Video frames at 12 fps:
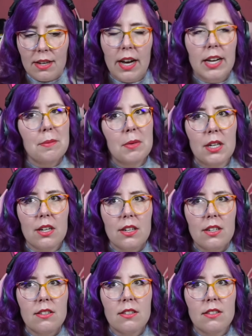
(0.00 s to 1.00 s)
I am
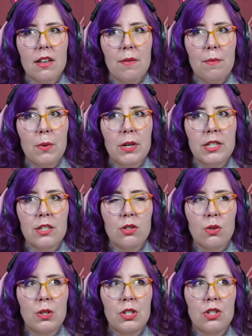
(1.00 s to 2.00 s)
curious if Wendy's
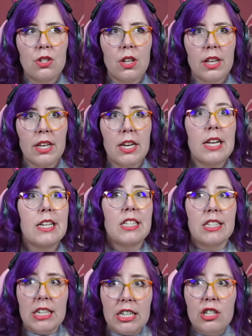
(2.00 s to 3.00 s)
going to like
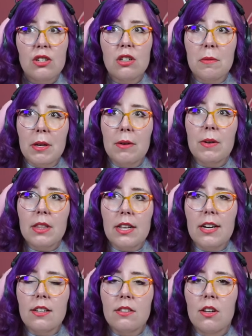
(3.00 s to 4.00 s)
continue to be with
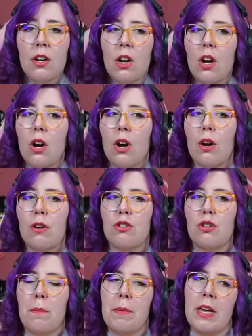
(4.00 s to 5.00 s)
us, or
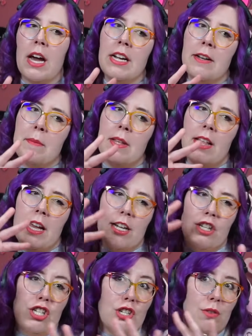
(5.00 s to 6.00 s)
she'll kind of be like a
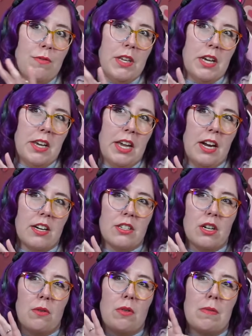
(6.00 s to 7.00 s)
Juvia
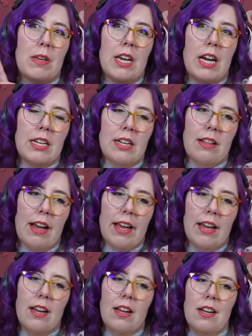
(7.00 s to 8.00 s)
character where we kind of
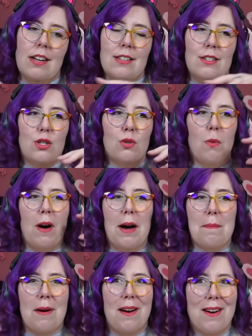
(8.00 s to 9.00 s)
like
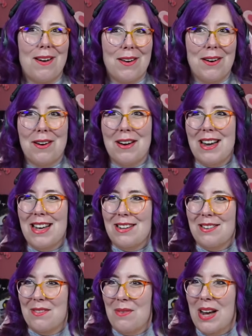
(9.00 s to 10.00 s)
swap her
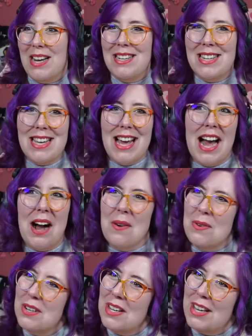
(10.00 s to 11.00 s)
and Wendy
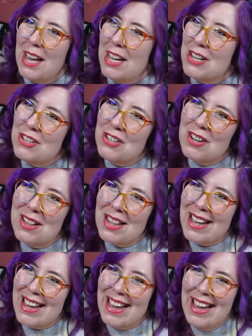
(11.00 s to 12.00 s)
out occasionally.